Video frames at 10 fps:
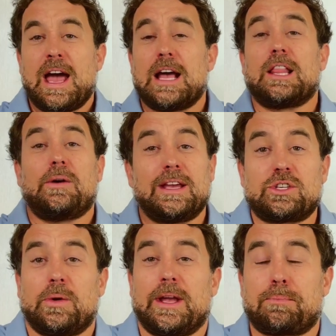Hello,
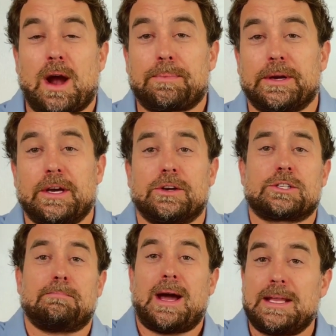HOA property
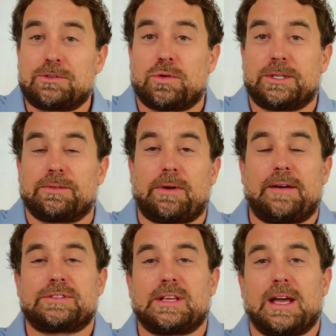owners. My name is Christian
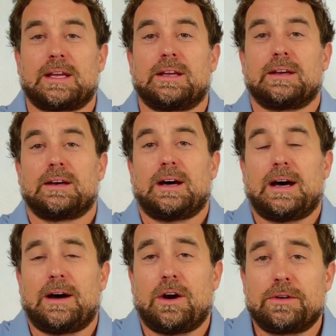Robstek,
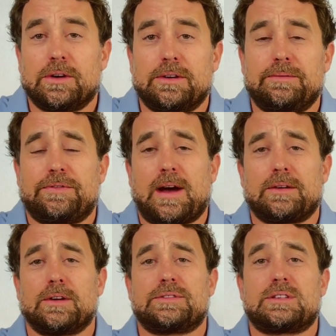owner and
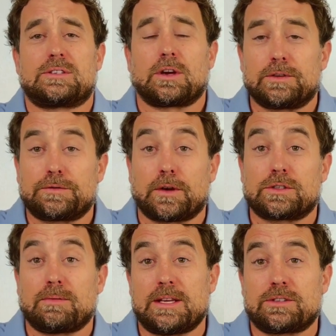founder of Service
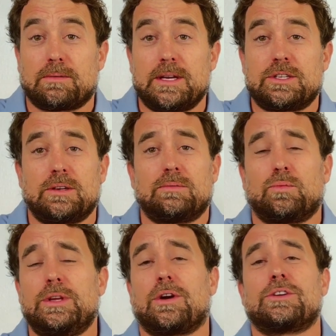First Restoration.
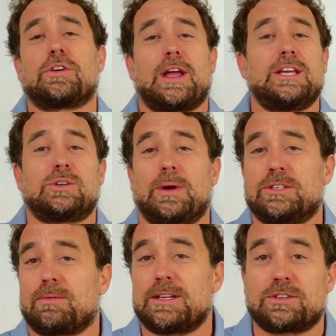We are your
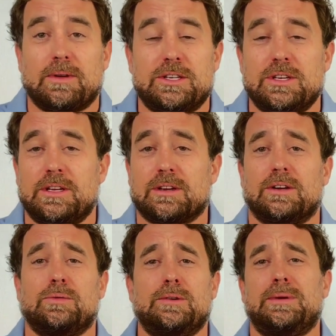HOA's restoration
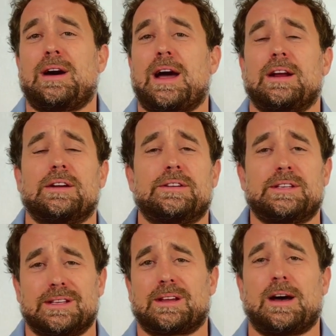hero. We've been hired
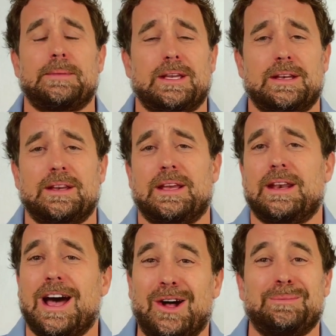to come in
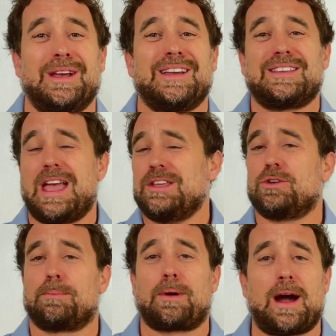and help get
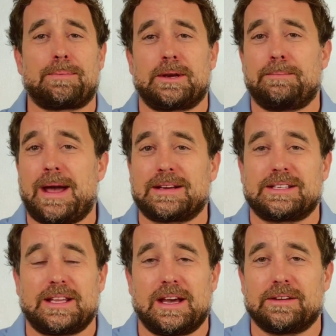your property back
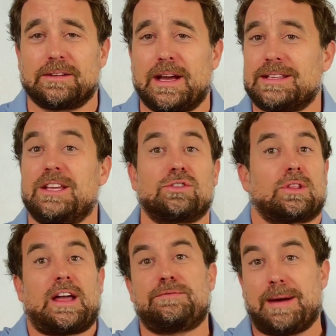together, right? Get your
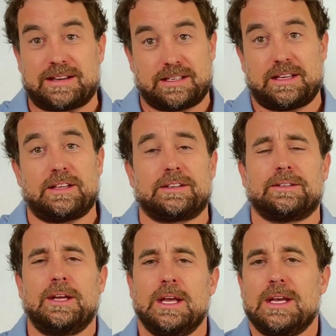life back together.
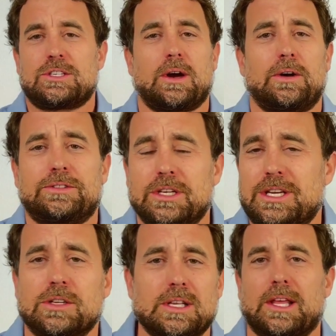So just
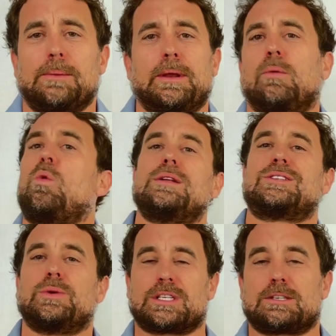here's a little bit of what
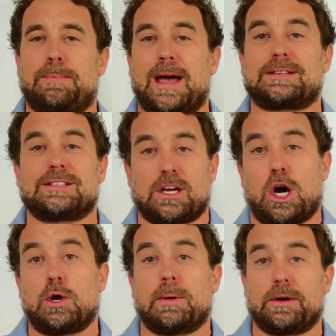to expect as a
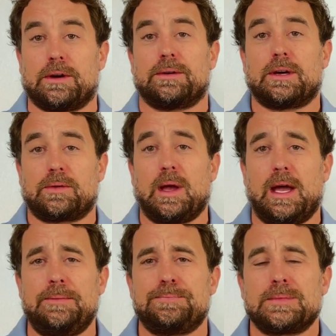homeowner,
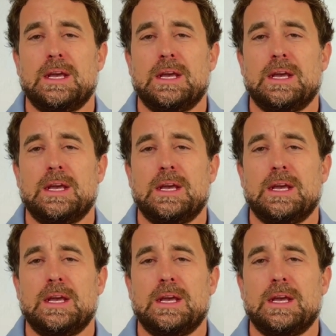okay?